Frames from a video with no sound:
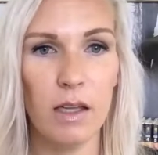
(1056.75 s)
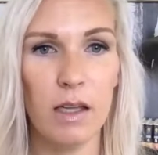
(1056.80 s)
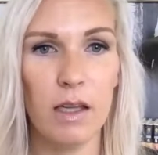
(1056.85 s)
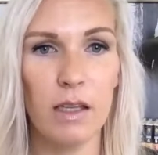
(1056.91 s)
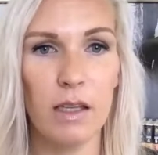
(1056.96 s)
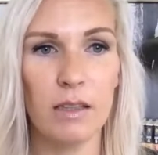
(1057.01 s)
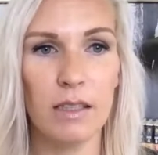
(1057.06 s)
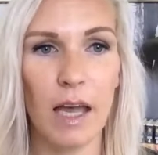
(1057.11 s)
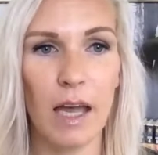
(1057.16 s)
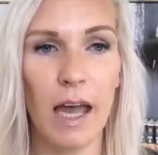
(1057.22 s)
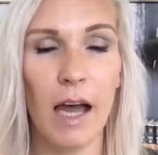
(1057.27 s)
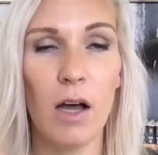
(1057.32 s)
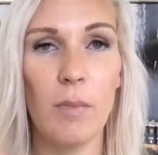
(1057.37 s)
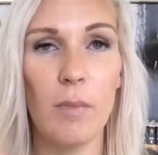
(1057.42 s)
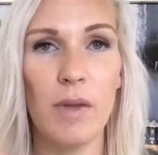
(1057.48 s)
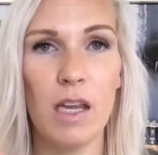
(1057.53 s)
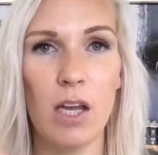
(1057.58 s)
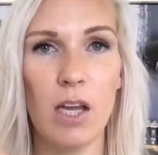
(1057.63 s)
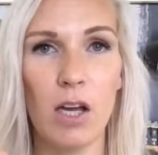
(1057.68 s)
is how
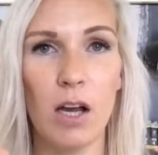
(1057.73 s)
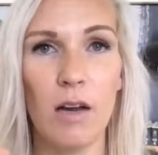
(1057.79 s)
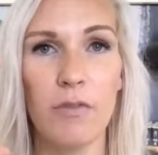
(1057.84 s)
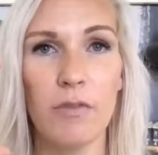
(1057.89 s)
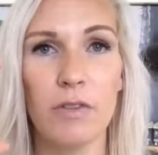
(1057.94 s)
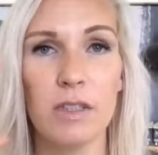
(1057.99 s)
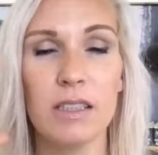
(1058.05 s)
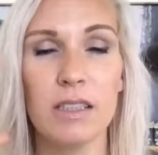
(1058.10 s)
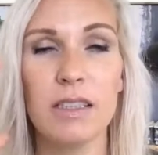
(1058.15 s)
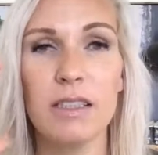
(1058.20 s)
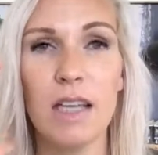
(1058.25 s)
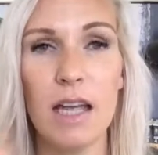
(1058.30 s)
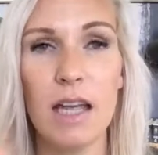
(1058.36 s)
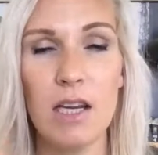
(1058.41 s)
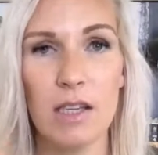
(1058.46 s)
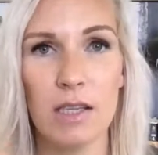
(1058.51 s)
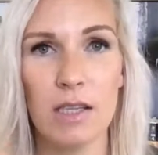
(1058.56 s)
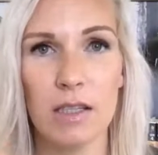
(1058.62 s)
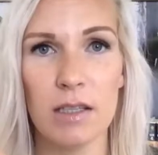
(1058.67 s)
many
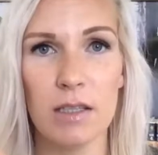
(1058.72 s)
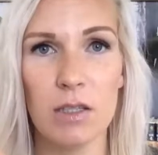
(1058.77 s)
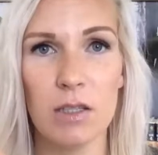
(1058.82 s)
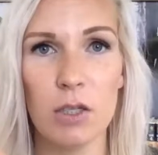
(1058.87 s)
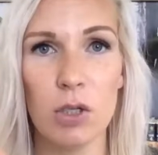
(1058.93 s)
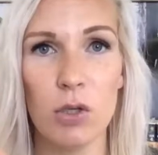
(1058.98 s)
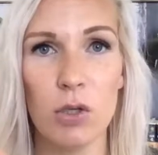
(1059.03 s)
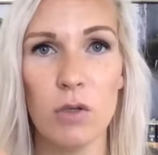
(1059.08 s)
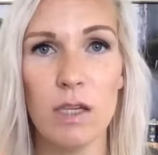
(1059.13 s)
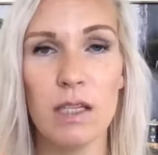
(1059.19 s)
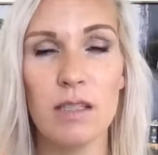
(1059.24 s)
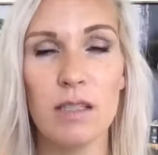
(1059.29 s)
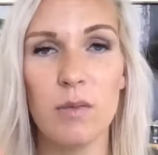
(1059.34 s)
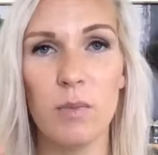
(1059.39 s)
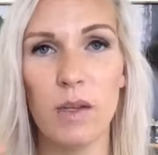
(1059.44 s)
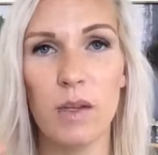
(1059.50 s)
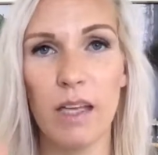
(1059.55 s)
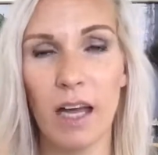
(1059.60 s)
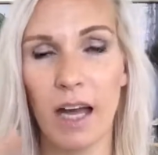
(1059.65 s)
conversations do you need to
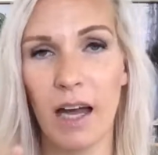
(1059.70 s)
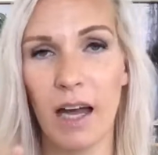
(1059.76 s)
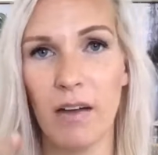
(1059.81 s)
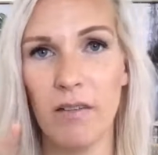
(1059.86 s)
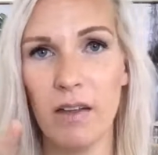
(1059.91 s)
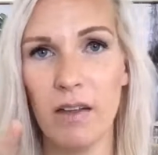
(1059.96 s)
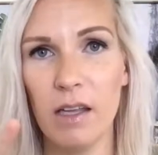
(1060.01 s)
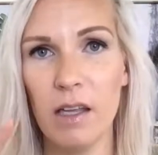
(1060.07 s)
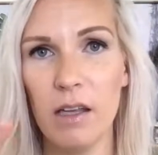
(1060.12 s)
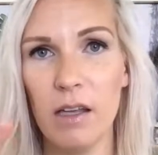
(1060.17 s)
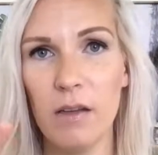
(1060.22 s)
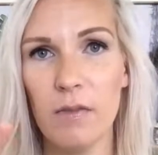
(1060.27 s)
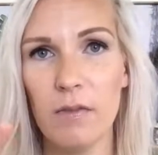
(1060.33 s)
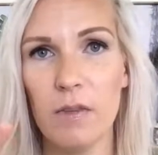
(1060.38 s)
be having